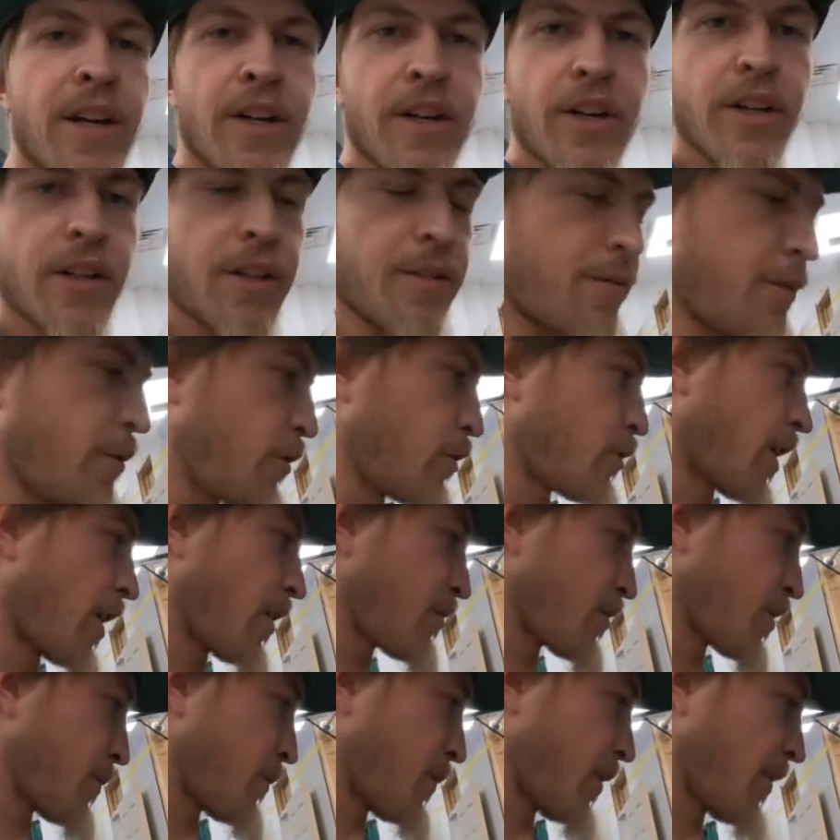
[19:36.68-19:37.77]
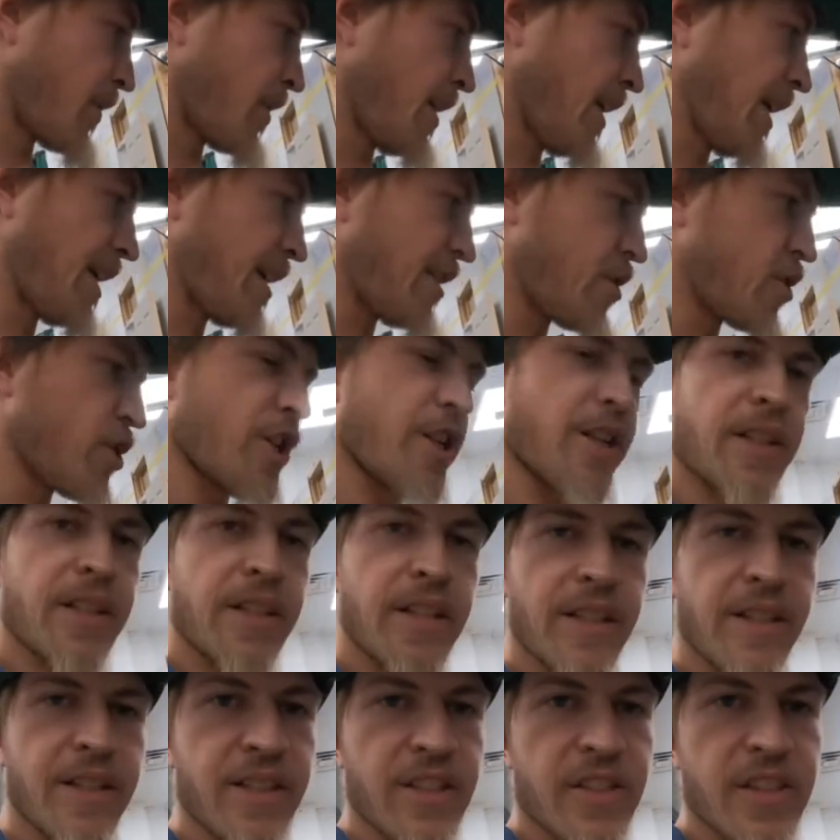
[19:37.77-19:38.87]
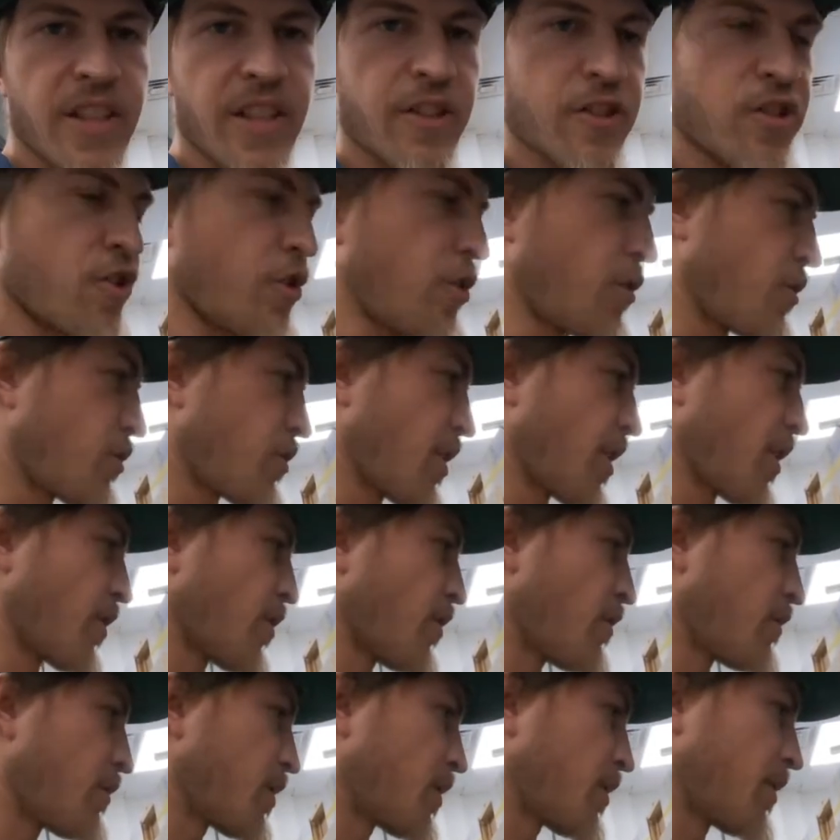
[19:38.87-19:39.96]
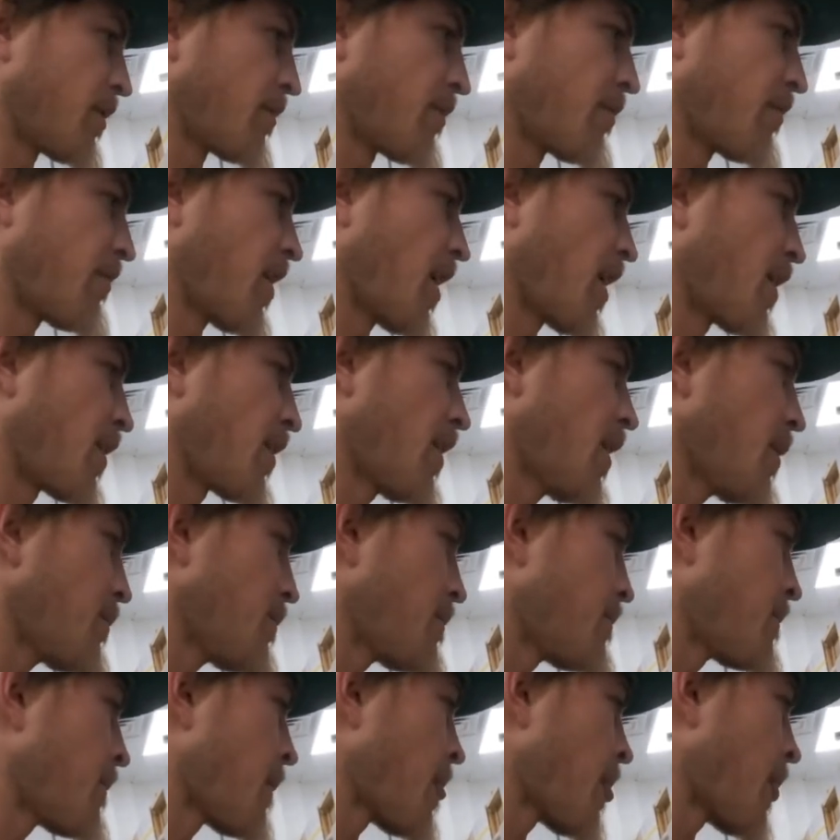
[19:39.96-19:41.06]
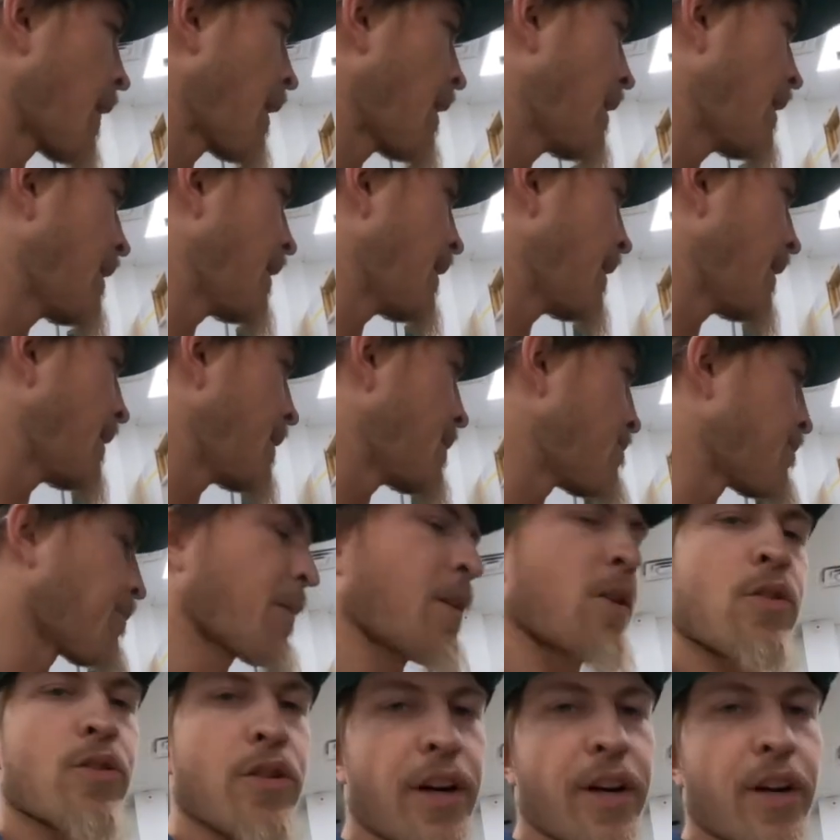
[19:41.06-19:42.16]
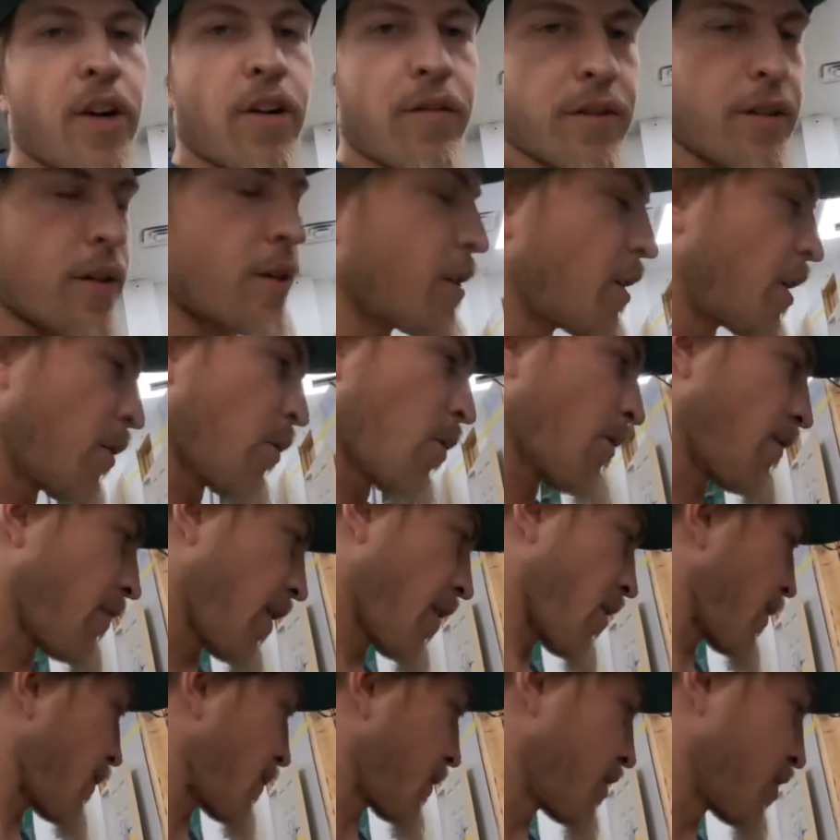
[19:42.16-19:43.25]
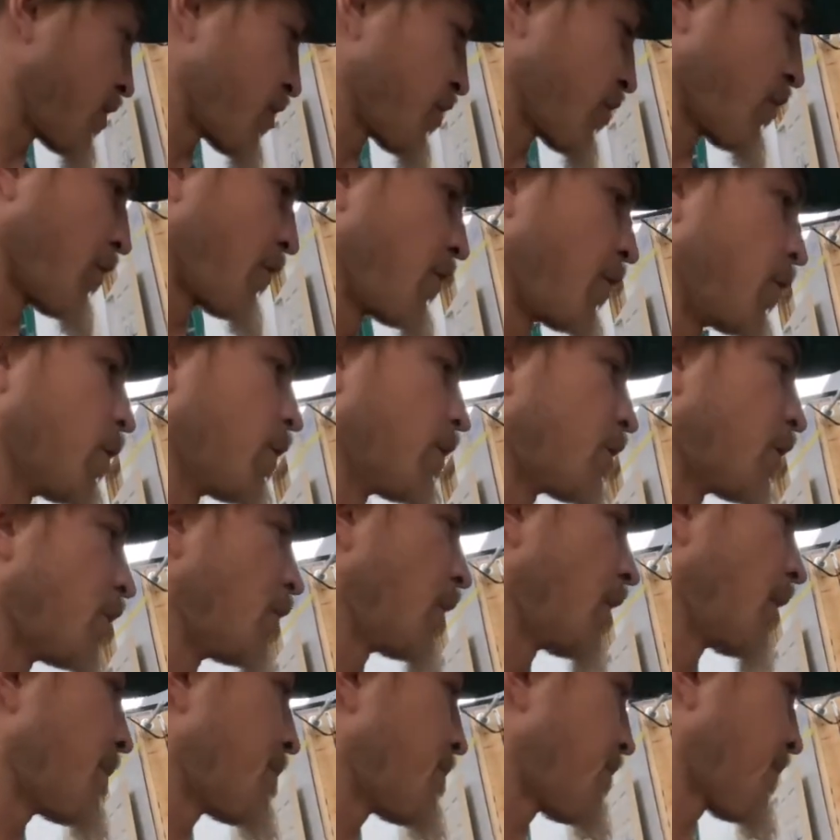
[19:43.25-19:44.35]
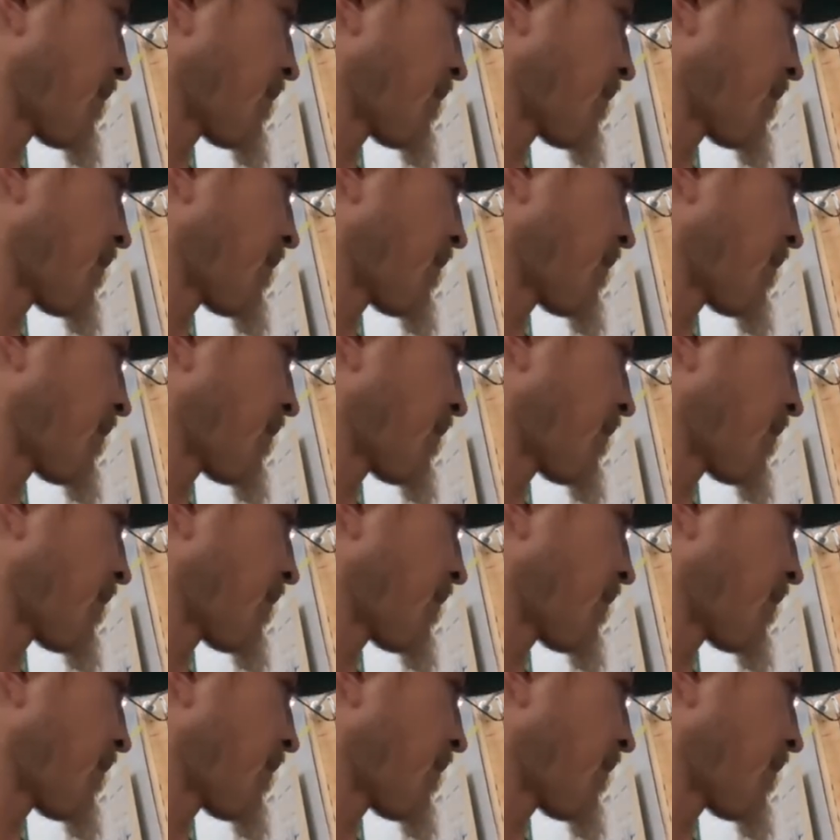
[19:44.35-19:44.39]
hook a few grounds up on the engine, and this thing should crank over and fire up. Crank over. It won't fire up because there's no fuel to it.